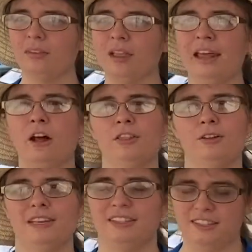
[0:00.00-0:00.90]
And
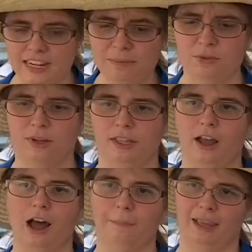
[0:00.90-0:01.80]
although they seemed really
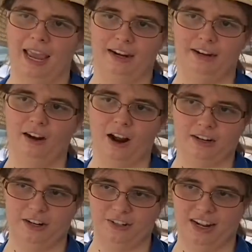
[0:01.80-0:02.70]
complicated and hard
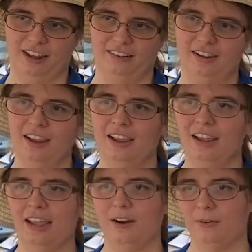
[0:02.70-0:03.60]
to understand,
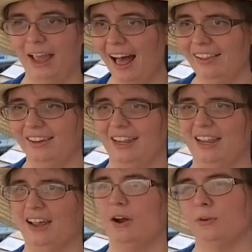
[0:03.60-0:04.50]
in
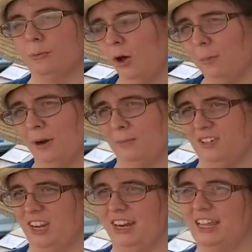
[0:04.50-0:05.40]
reality, a Rube Goldberg
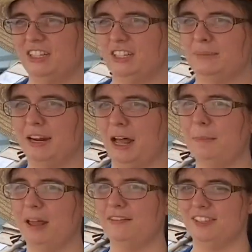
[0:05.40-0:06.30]
machine is just made
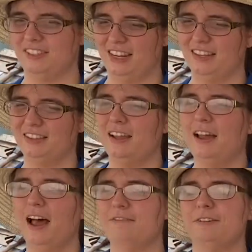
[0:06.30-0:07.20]
up of the six
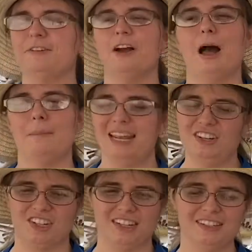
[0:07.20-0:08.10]
of different
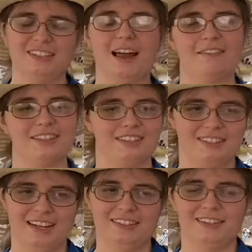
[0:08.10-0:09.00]
combinations of the
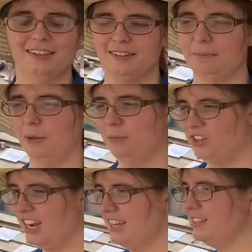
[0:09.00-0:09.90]
six simple
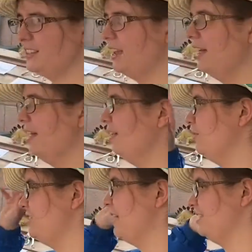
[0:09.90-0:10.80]
machines,
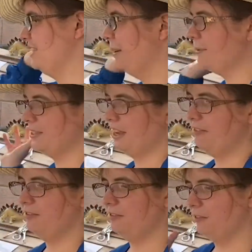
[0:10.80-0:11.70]
which I have examples
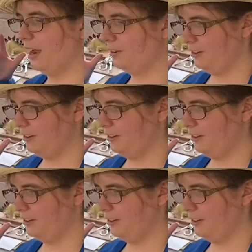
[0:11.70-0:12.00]
of right over